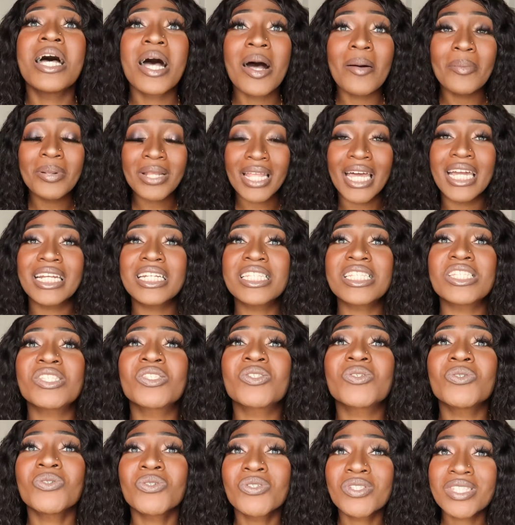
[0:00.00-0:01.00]
applying to these
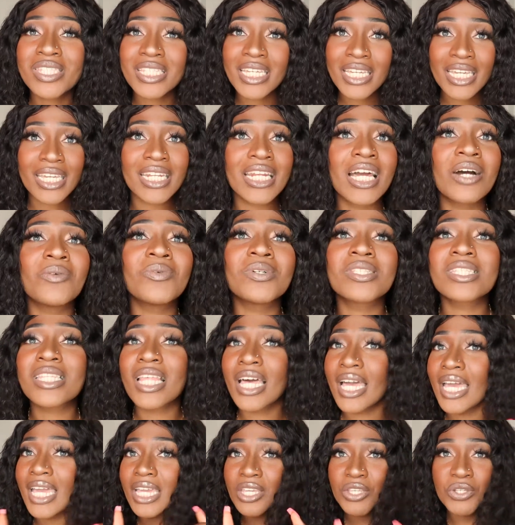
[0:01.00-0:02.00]
schools thinking I was
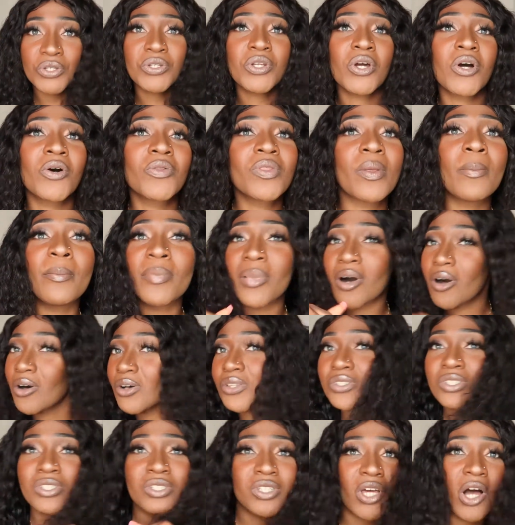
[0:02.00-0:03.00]
like, you know, the
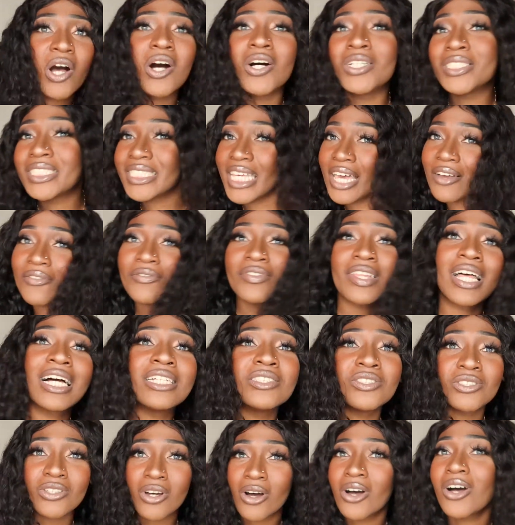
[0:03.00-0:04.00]
boss Dawn,
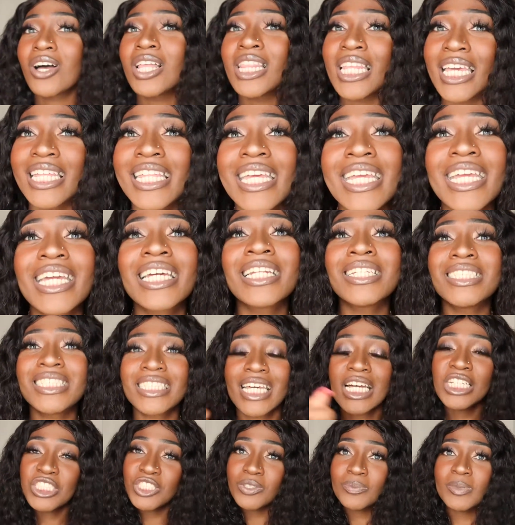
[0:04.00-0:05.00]
Teflon Dawn, like they couldn't
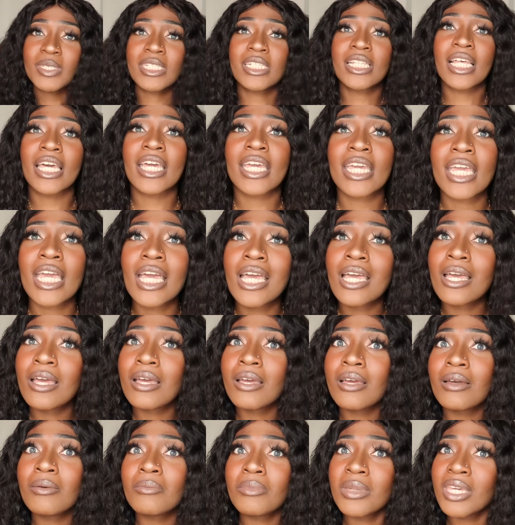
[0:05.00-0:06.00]
touch me. Like,
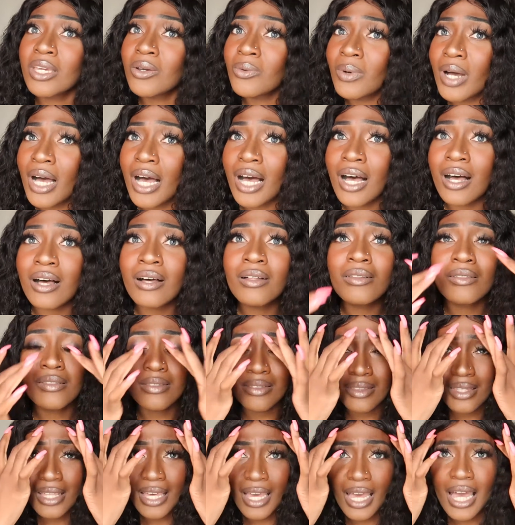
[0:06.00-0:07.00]
meanwhile,
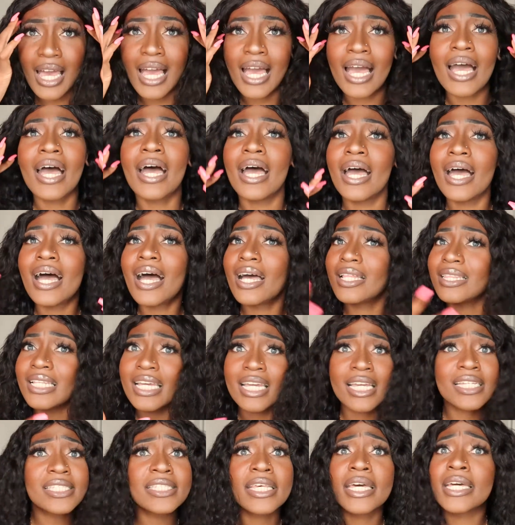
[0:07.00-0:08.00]

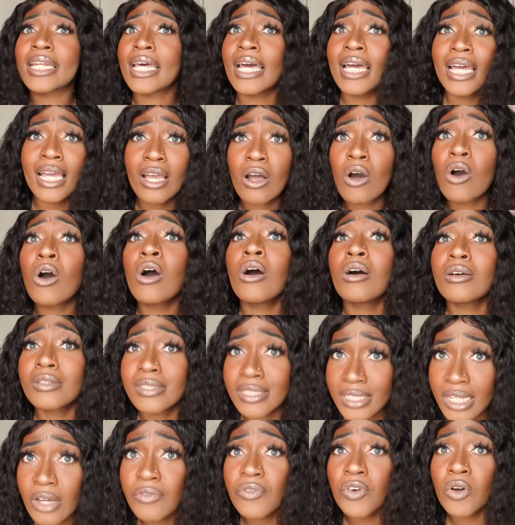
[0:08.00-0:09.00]
like I said, I caught
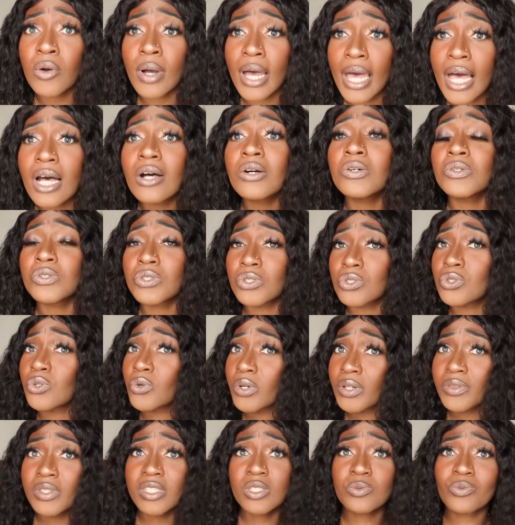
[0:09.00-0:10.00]
several L's
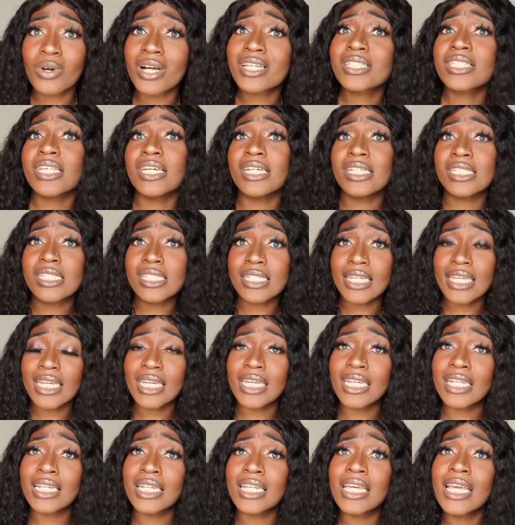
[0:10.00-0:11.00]
during this process,
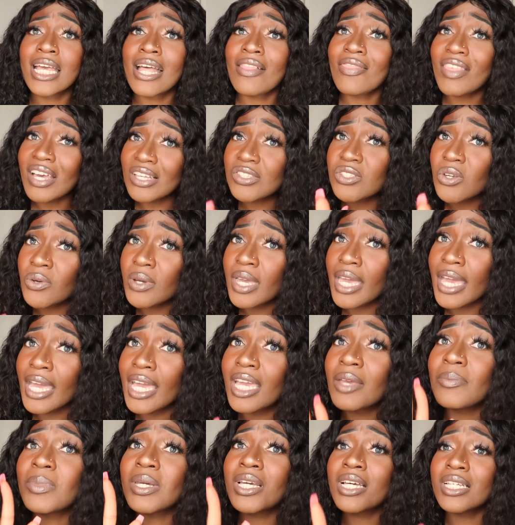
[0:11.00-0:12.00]
and that's
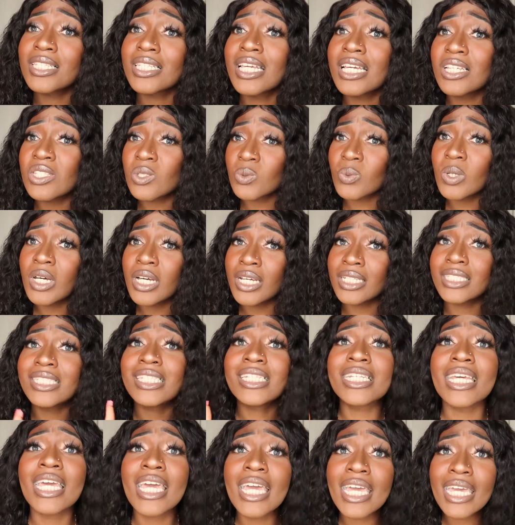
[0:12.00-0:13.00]
okay, because guess what?
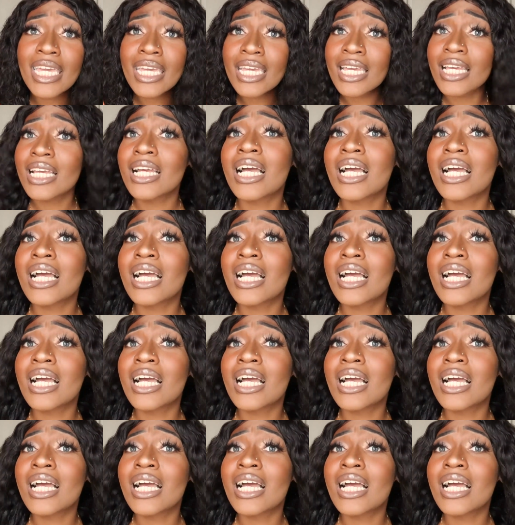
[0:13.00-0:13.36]
Today